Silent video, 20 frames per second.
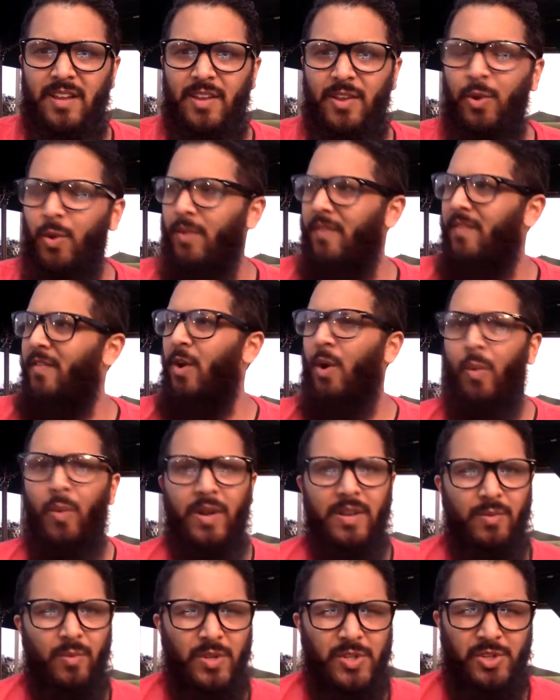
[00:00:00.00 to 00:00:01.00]
you don't even know
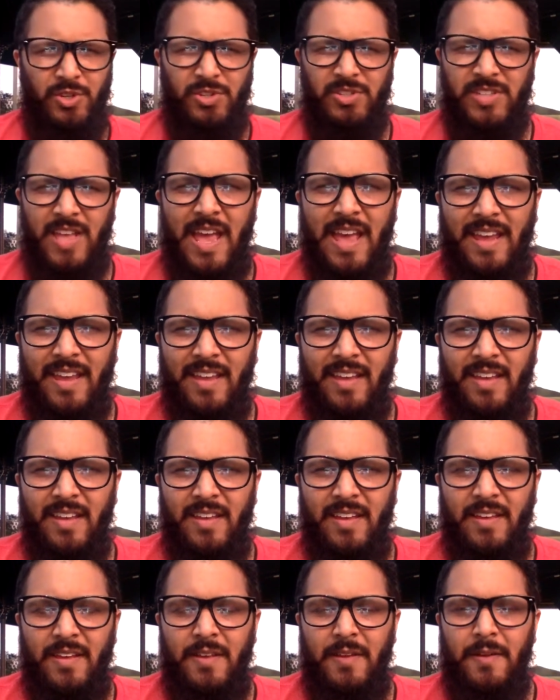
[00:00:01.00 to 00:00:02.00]
what what you're saying.
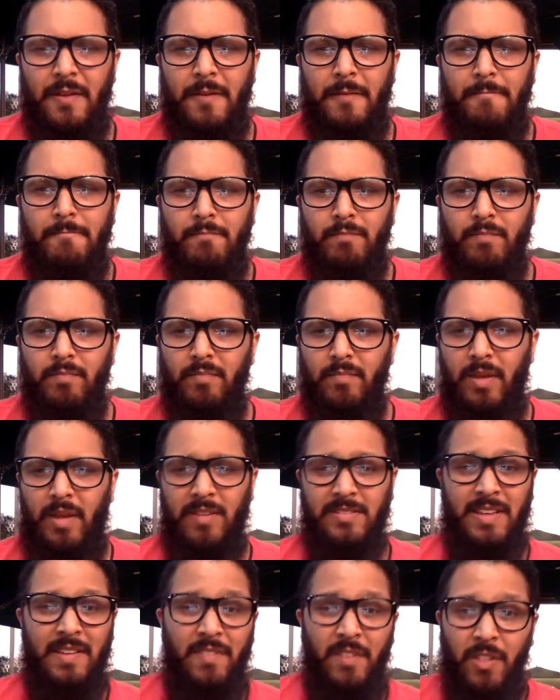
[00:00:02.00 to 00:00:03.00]

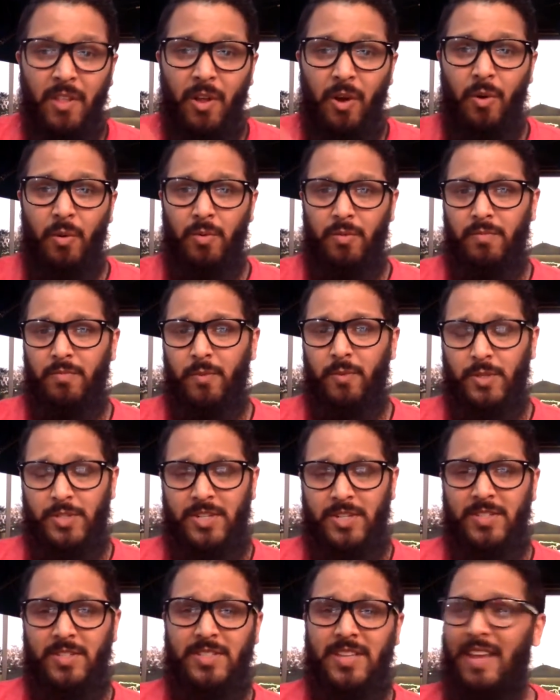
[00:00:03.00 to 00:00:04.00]
Because even though what
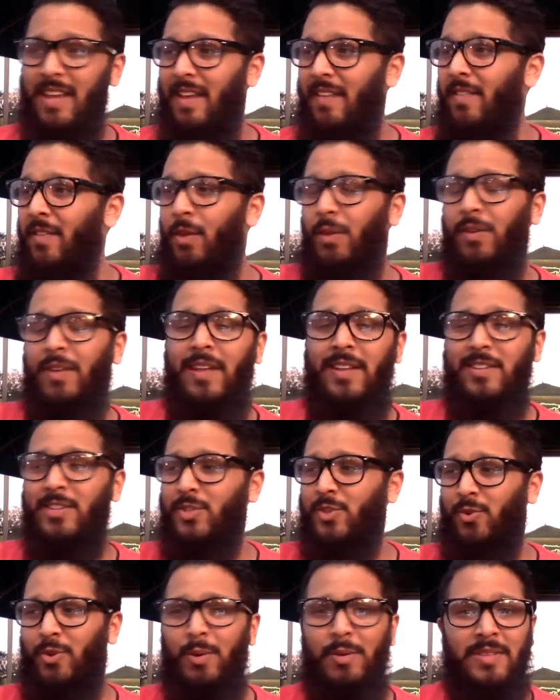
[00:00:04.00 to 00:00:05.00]
Jesus is saying, even though they
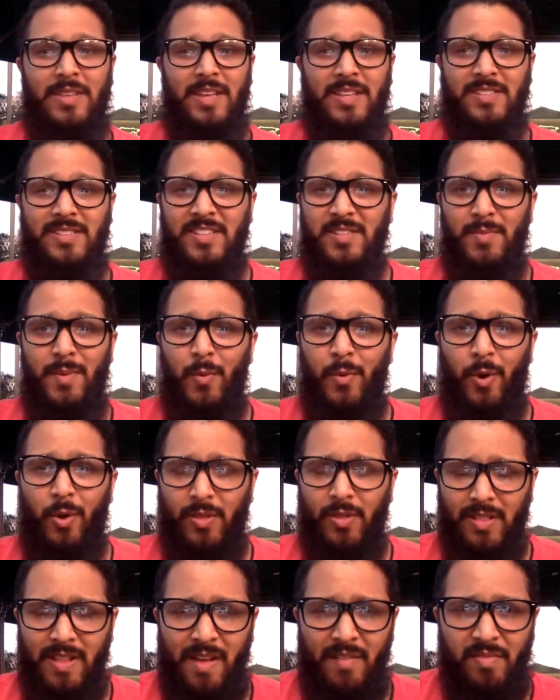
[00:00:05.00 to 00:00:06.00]
disagree with us, doesn't mean we
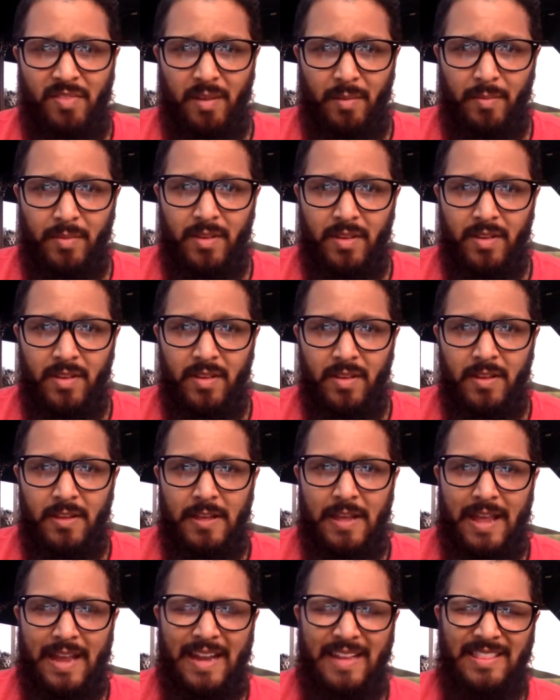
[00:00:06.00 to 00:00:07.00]
don't love them.
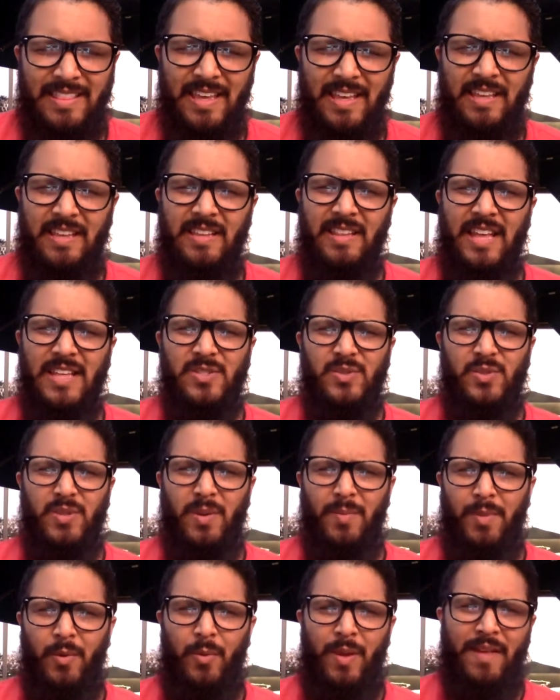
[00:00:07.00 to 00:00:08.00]
And I think that's
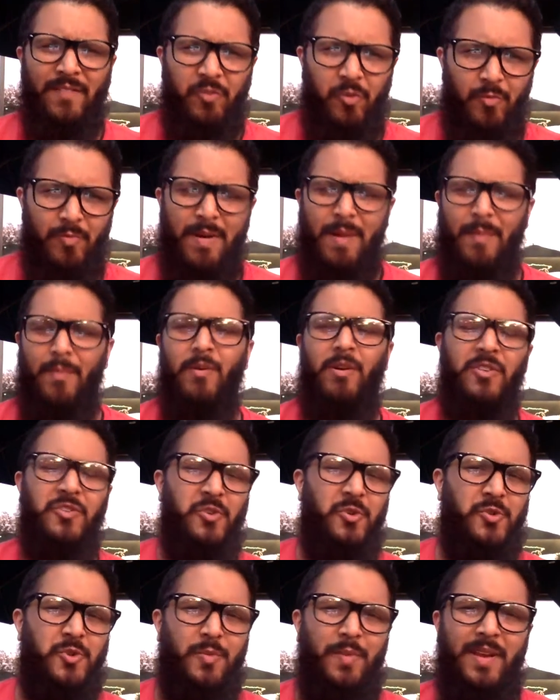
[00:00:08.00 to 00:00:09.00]
something we have to remember on
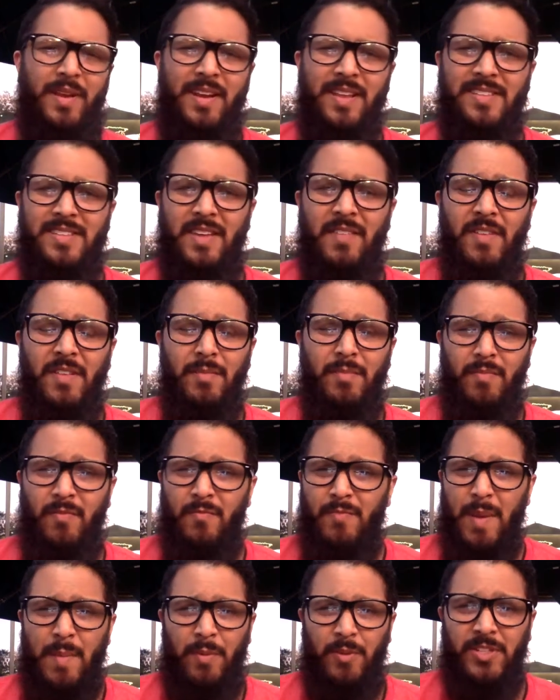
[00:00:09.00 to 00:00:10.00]
social media is even
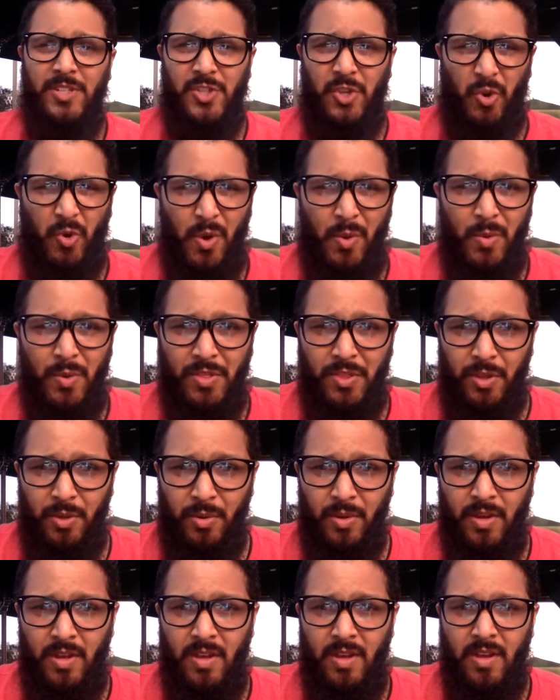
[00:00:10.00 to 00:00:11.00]
if people disagree with you,
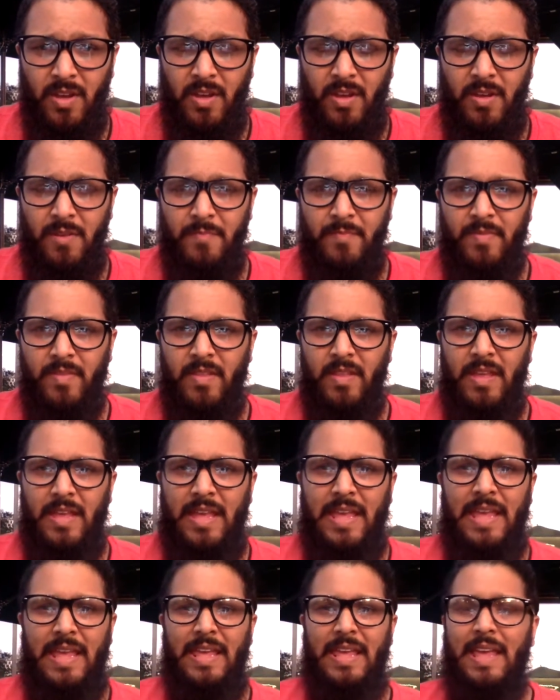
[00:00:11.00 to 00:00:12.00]

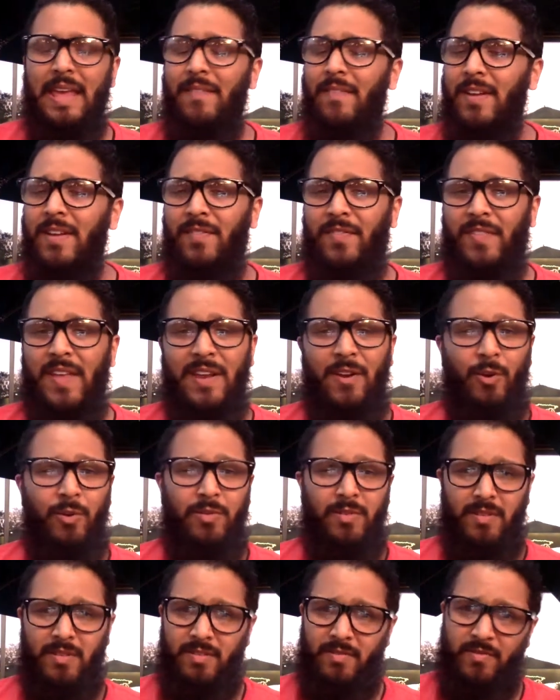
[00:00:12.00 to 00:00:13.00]
even if they
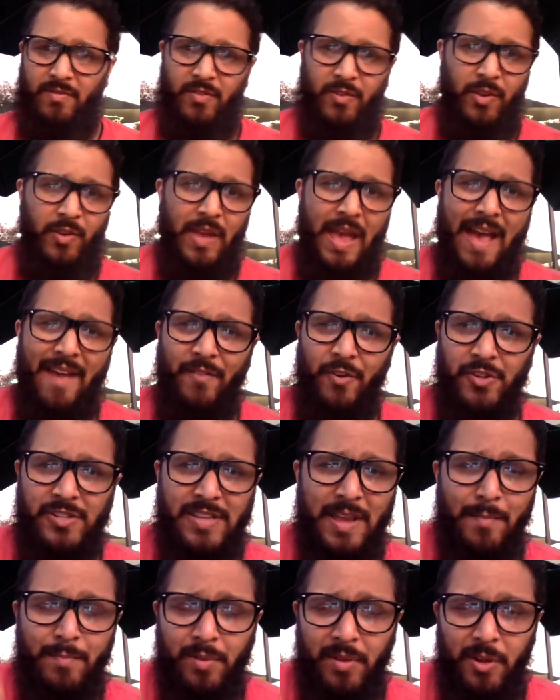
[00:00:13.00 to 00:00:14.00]
don't have your
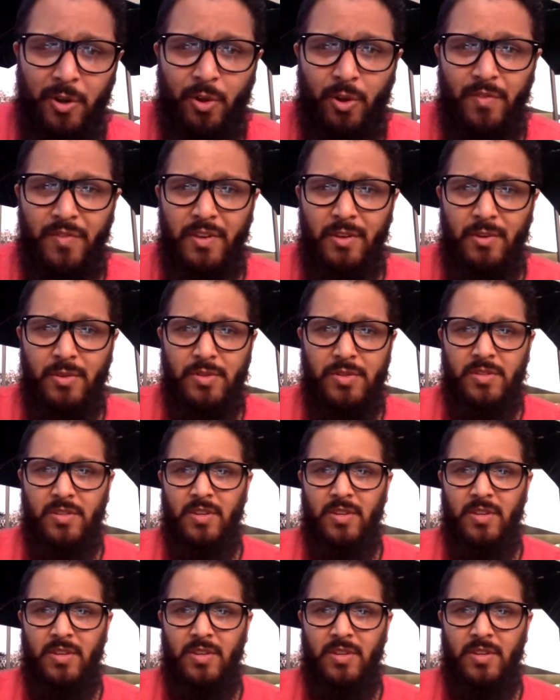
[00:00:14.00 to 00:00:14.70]
same political views